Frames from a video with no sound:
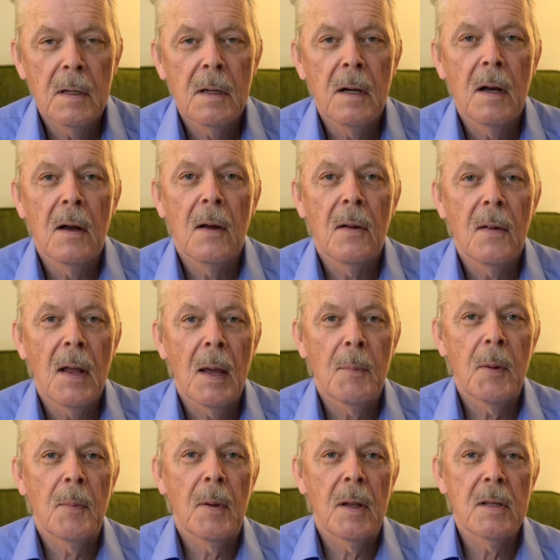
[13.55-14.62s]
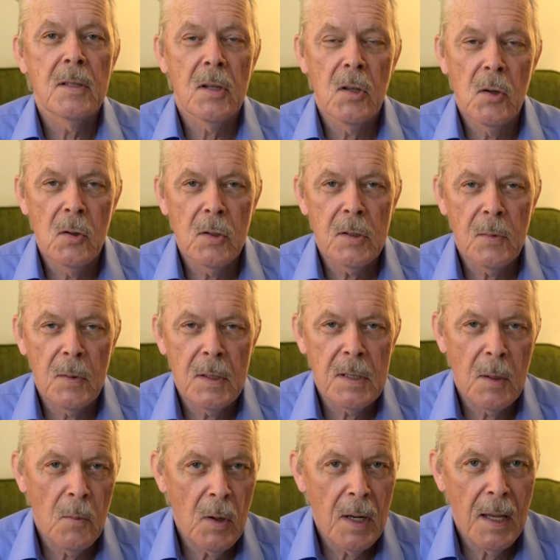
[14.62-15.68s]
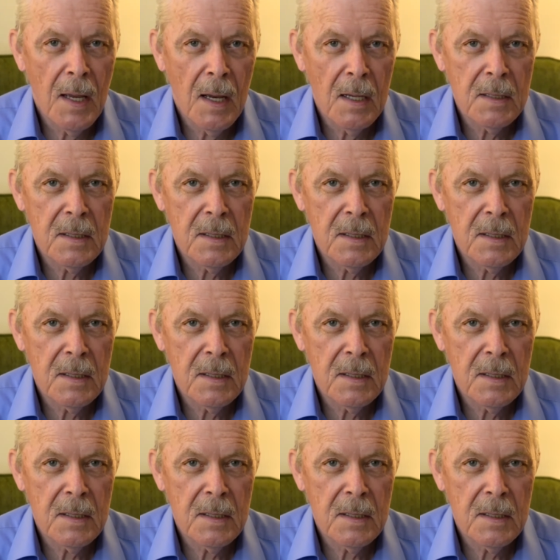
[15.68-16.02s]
EpiPens are used when somebody has